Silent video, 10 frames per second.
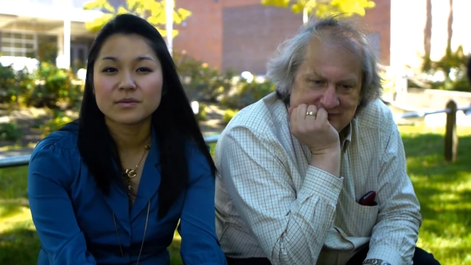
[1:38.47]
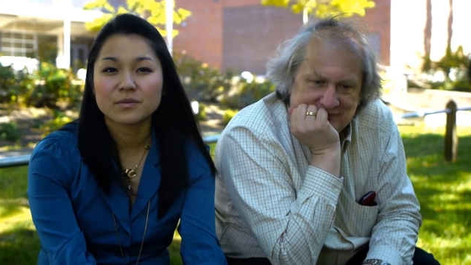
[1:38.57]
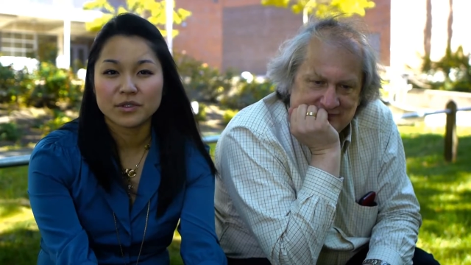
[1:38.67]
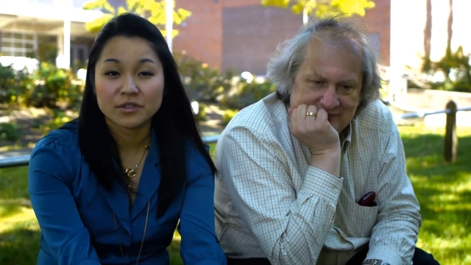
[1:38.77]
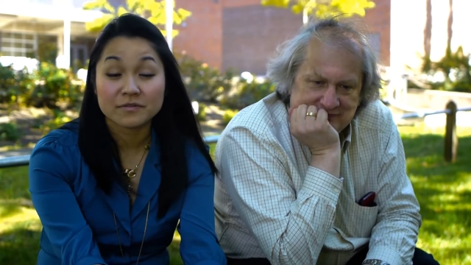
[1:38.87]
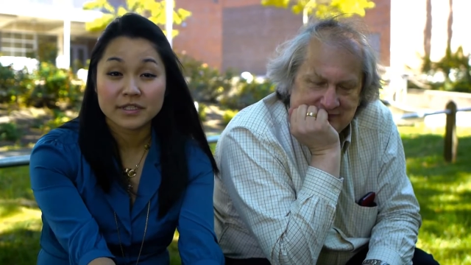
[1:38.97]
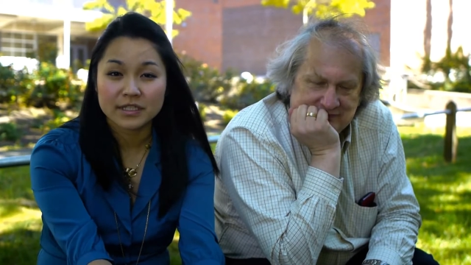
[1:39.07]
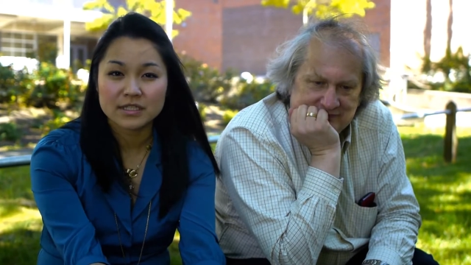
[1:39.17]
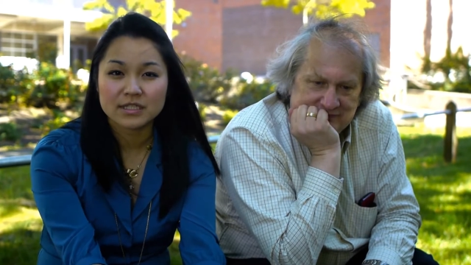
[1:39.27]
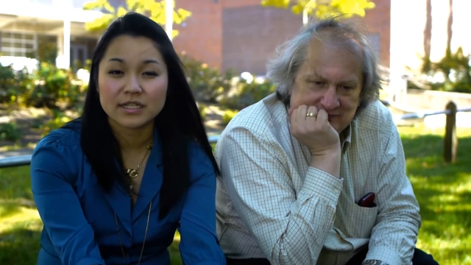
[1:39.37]
Speaker 1: the work of
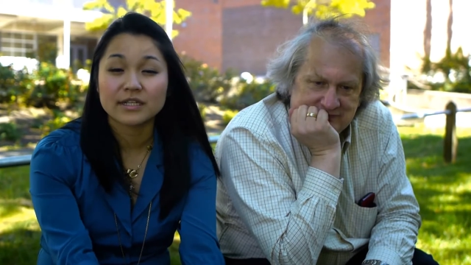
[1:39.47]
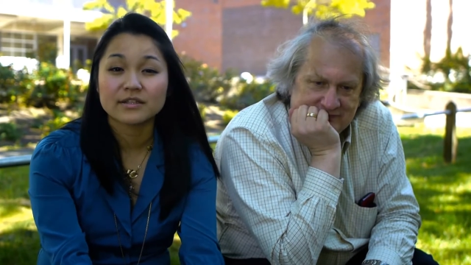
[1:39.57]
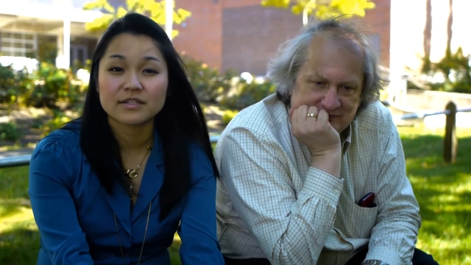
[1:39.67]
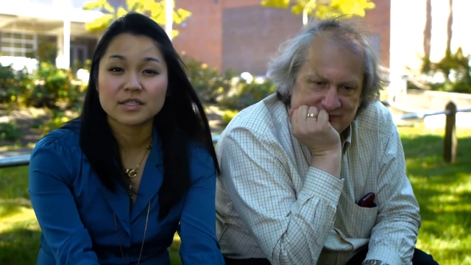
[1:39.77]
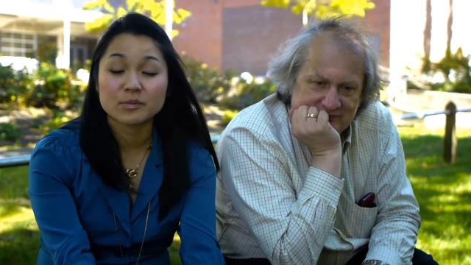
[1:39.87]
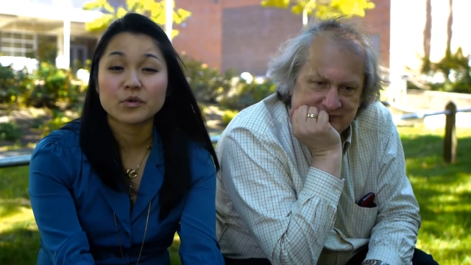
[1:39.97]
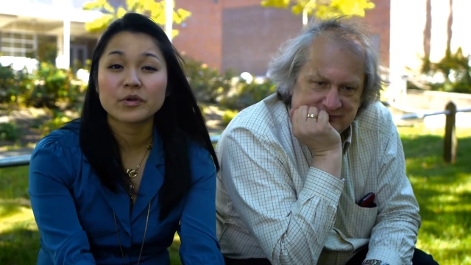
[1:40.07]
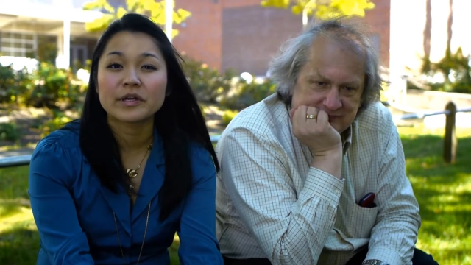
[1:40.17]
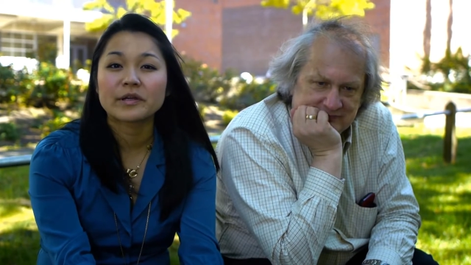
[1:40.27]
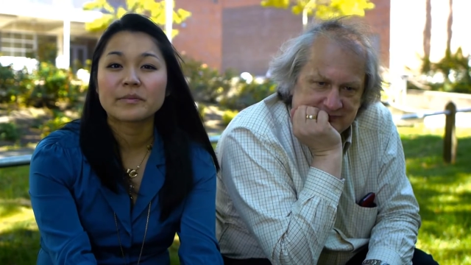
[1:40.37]
Kids Sing and this
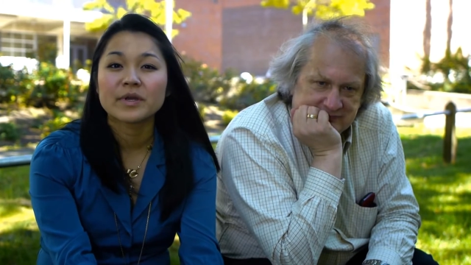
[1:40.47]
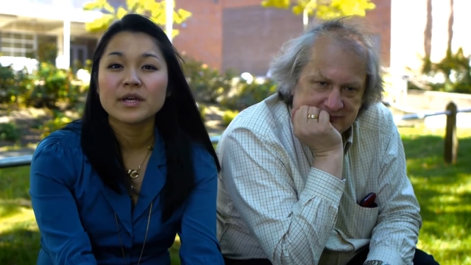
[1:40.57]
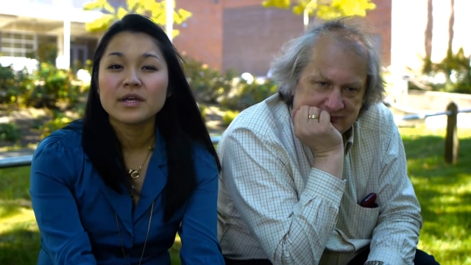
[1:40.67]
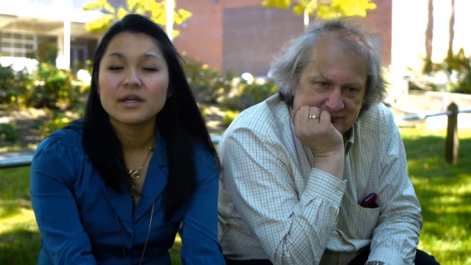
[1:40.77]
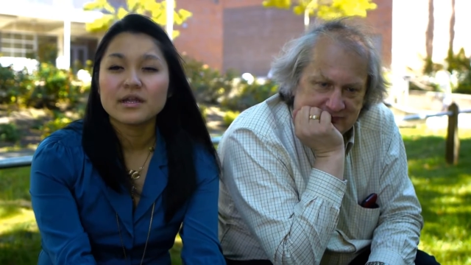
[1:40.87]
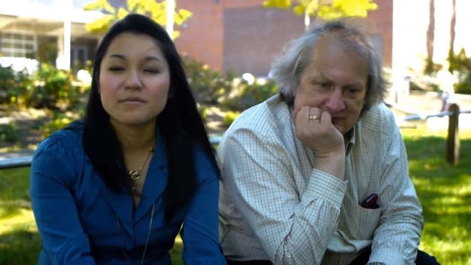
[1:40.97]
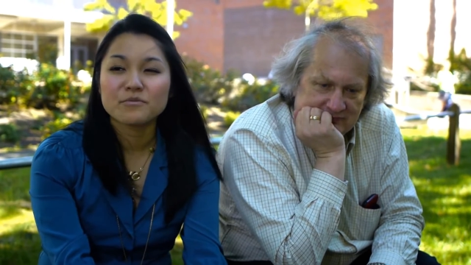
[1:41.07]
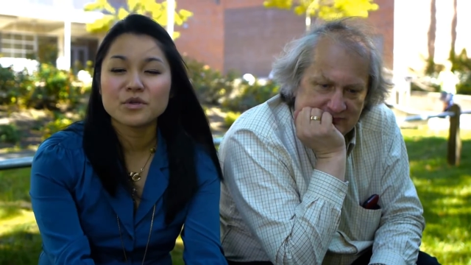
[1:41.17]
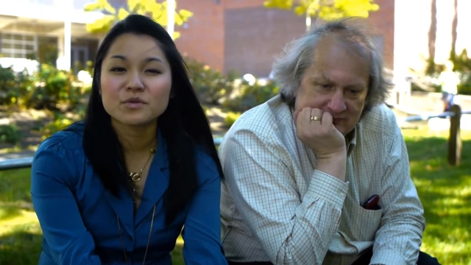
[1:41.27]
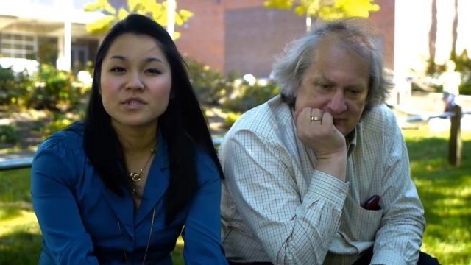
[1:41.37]
program.
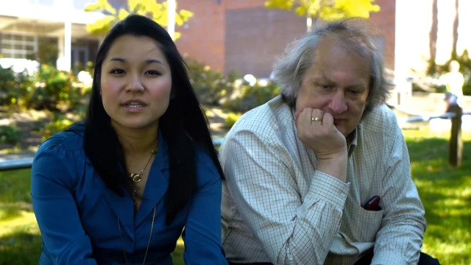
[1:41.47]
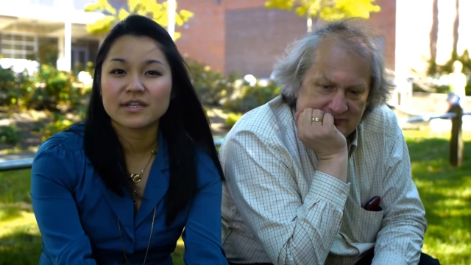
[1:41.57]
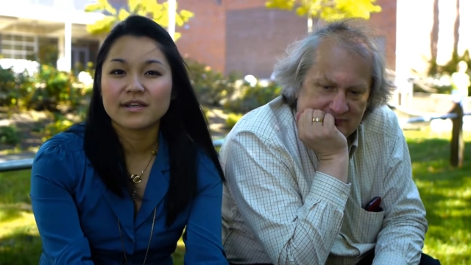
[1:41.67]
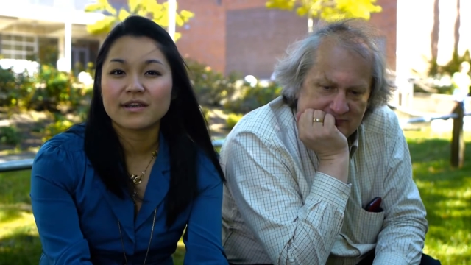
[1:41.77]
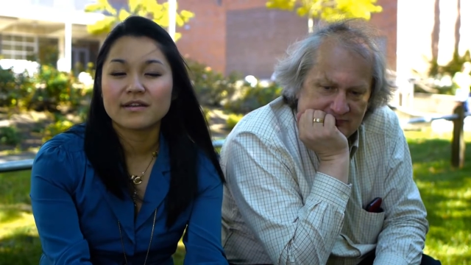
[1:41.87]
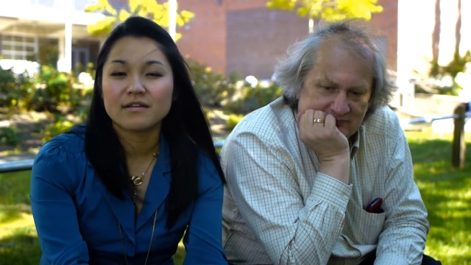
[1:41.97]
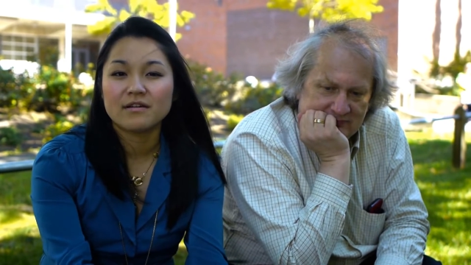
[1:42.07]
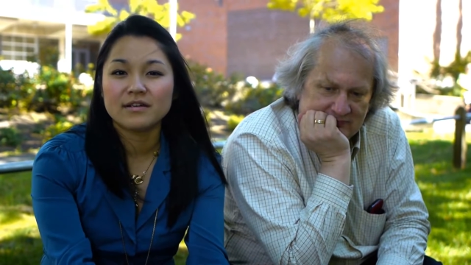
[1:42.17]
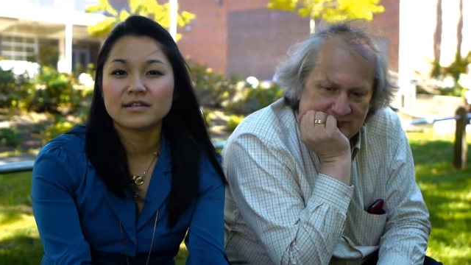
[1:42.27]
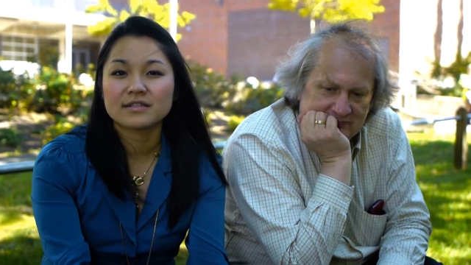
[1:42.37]
Music and
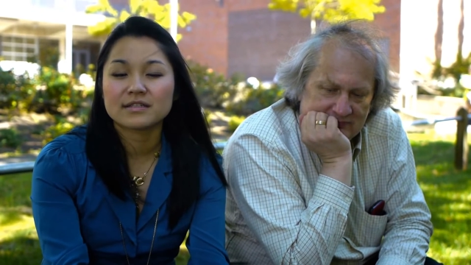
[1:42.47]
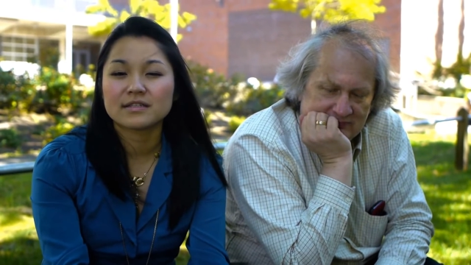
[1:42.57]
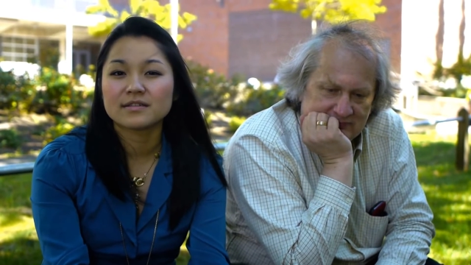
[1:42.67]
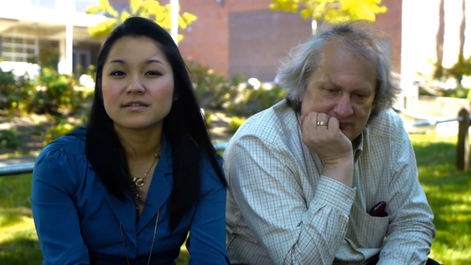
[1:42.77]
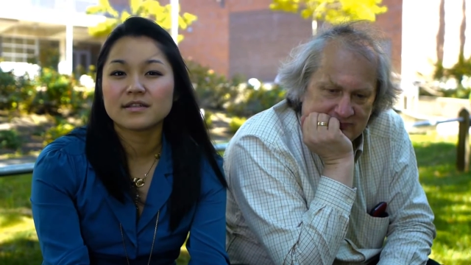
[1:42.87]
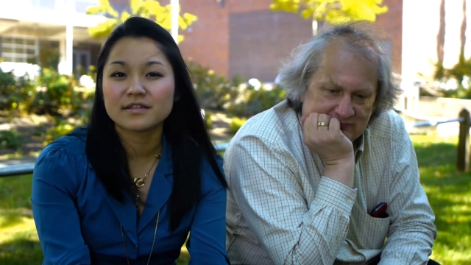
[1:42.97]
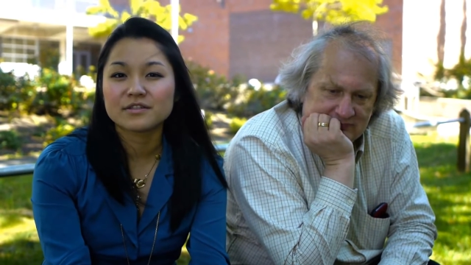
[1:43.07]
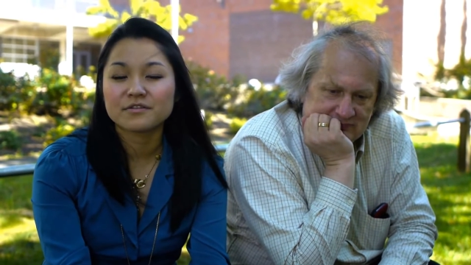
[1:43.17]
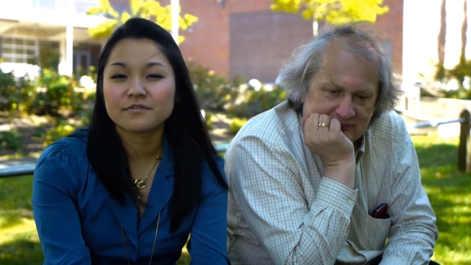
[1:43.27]
art does